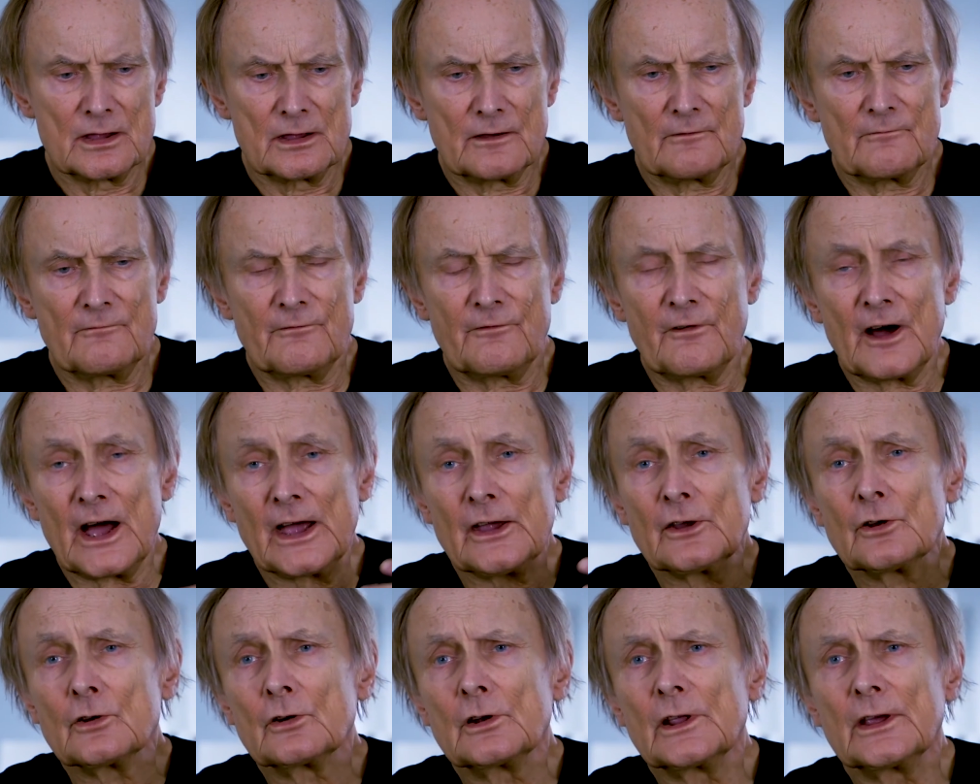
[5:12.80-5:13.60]

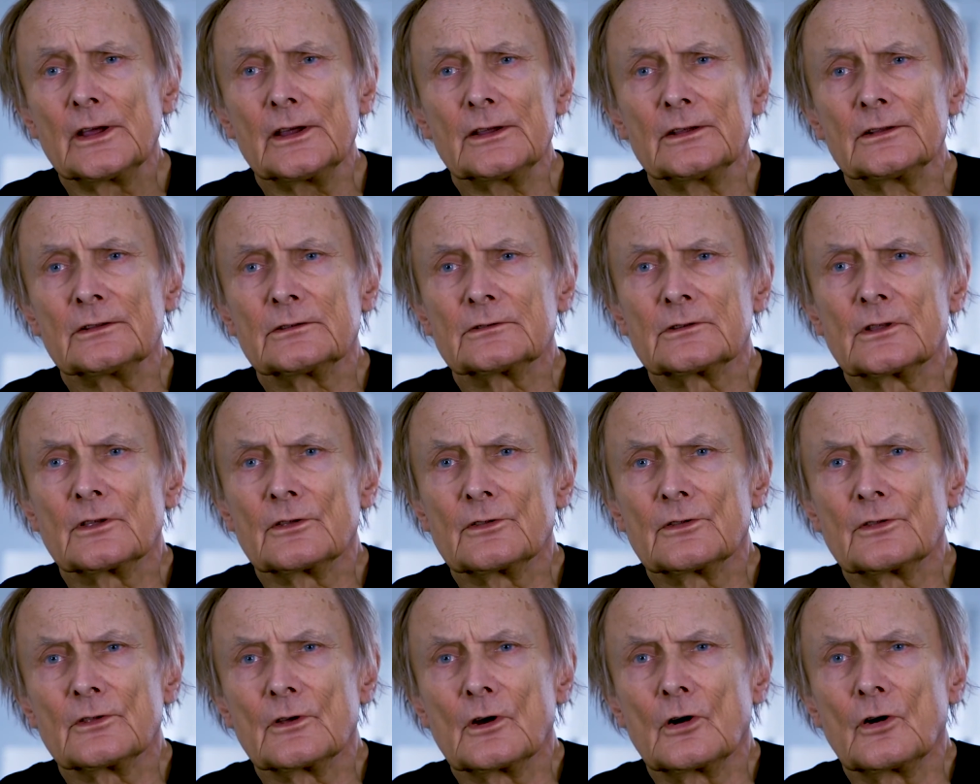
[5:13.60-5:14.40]
violate
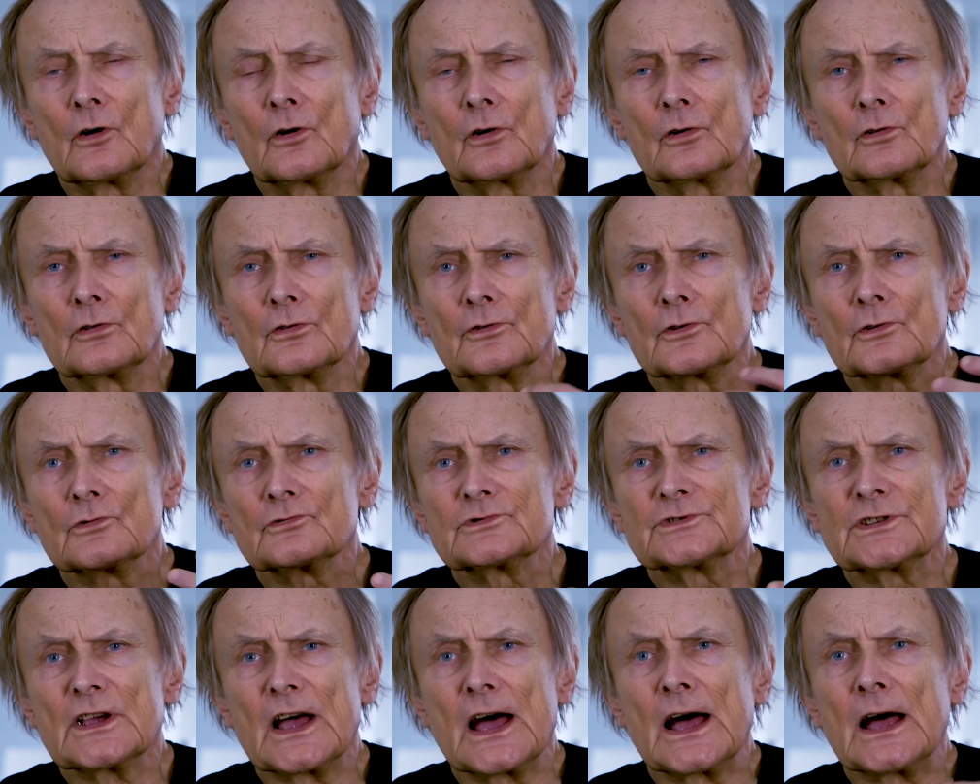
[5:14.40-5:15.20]
all
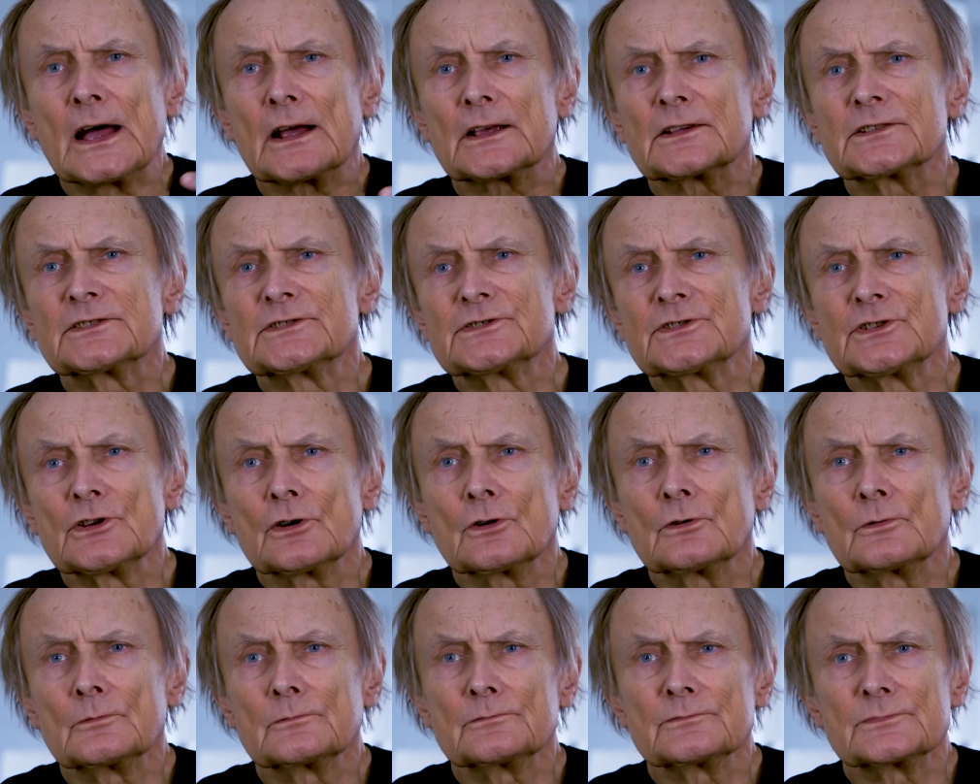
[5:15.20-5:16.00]
those
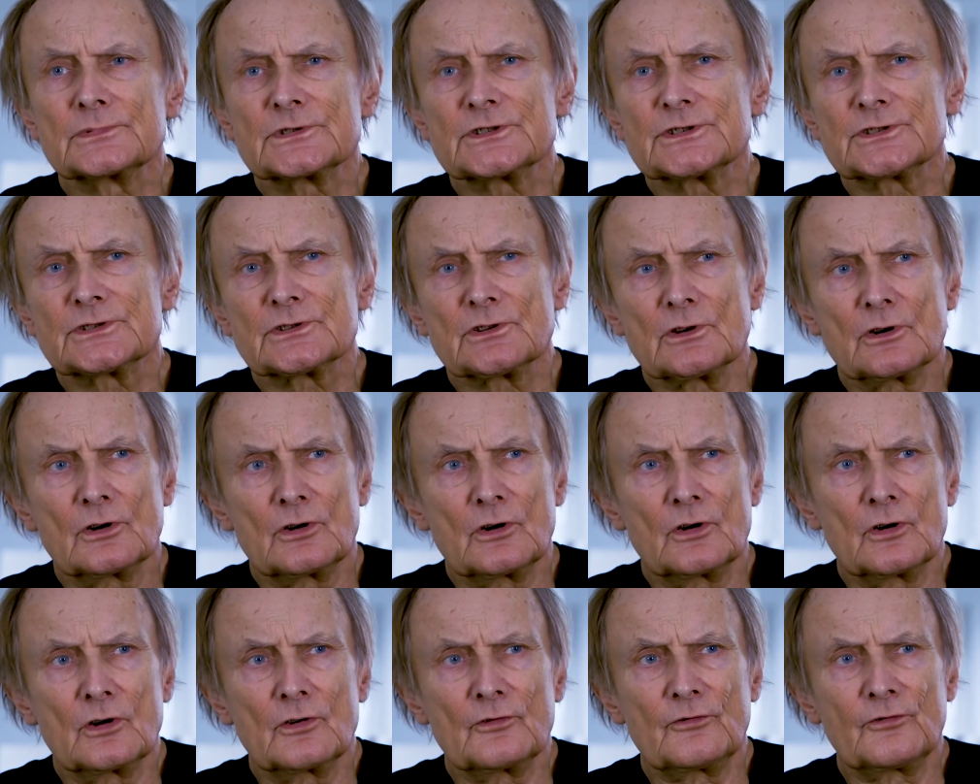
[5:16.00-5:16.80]
axioms
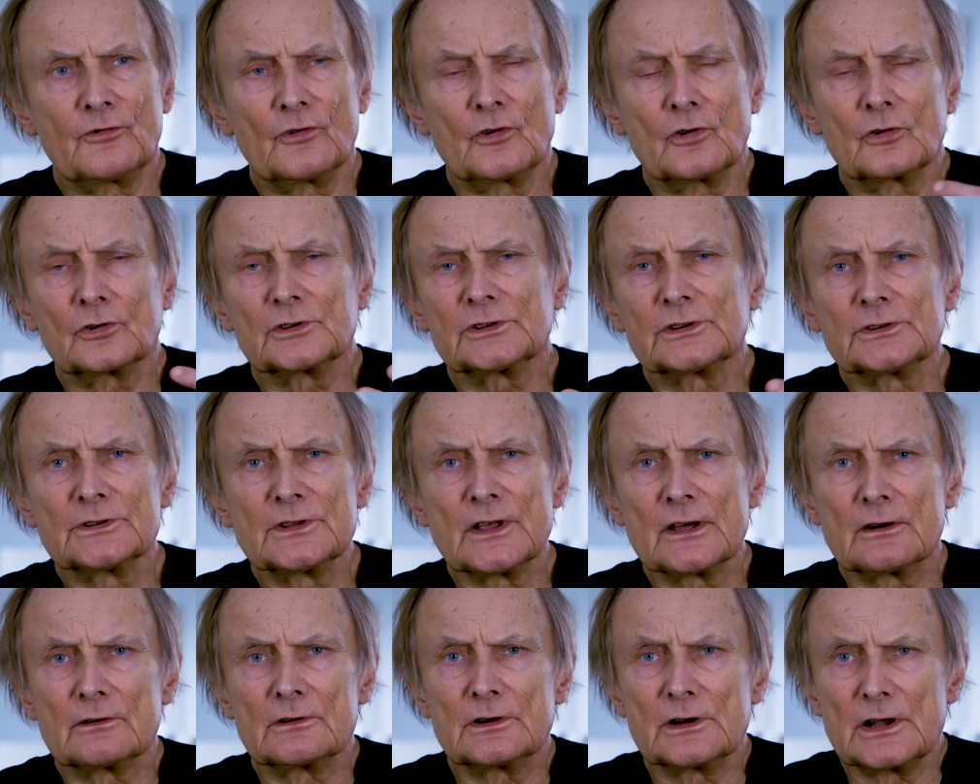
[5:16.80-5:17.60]
of
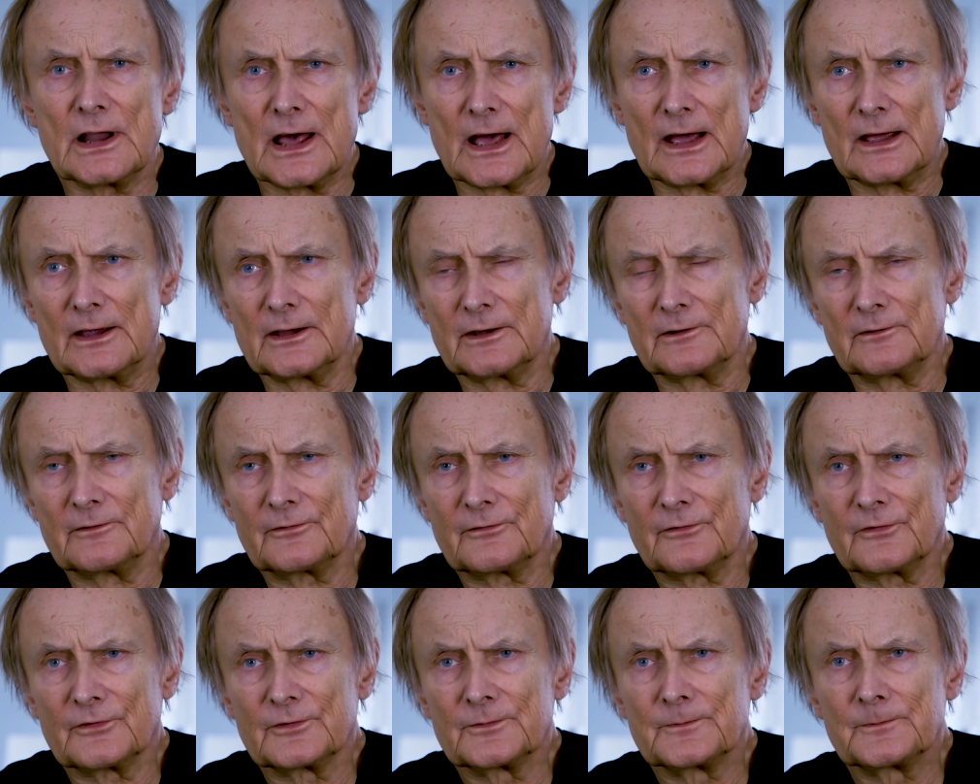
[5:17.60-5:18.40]
ordinary
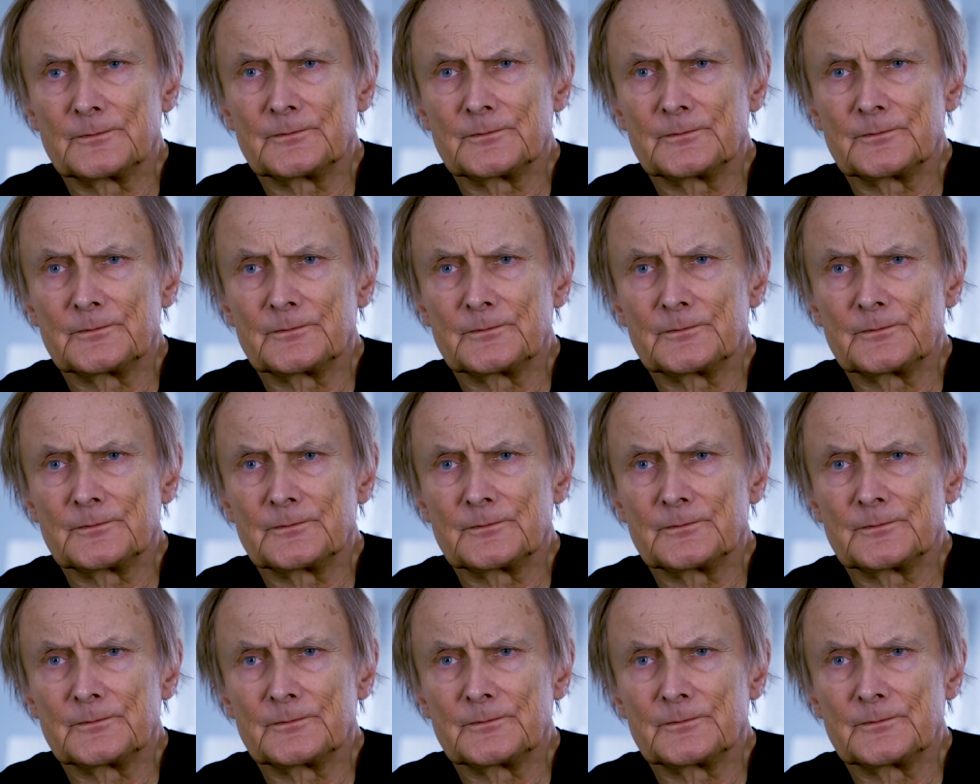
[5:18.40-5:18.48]
life.